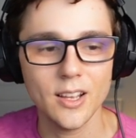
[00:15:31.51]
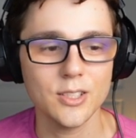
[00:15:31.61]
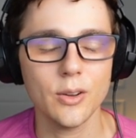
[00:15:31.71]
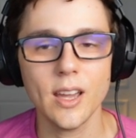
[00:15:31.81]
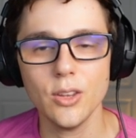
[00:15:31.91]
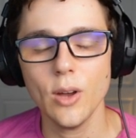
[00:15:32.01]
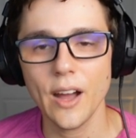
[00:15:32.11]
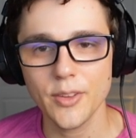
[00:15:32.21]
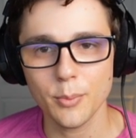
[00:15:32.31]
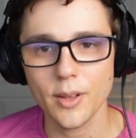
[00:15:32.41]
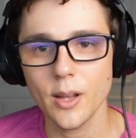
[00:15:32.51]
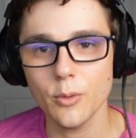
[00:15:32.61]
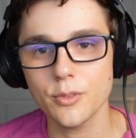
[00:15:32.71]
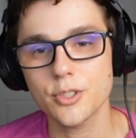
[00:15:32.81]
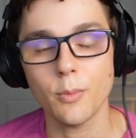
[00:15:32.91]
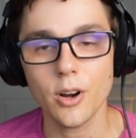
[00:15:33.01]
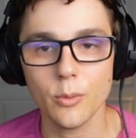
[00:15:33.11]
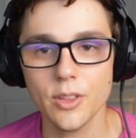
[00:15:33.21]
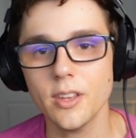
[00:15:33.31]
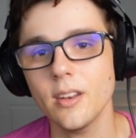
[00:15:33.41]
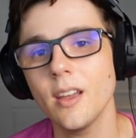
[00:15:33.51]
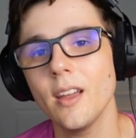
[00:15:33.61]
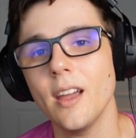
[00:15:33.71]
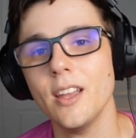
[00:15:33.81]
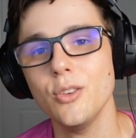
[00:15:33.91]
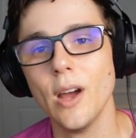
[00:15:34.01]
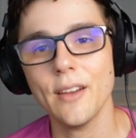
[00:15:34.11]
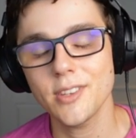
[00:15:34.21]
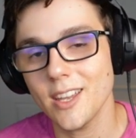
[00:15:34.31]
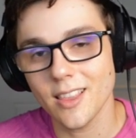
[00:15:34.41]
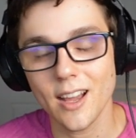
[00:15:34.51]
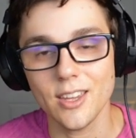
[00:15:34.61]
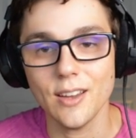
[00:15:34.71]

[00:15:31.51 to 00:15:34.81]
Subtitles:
So again, you have to play smart with it, and you have to get lucky.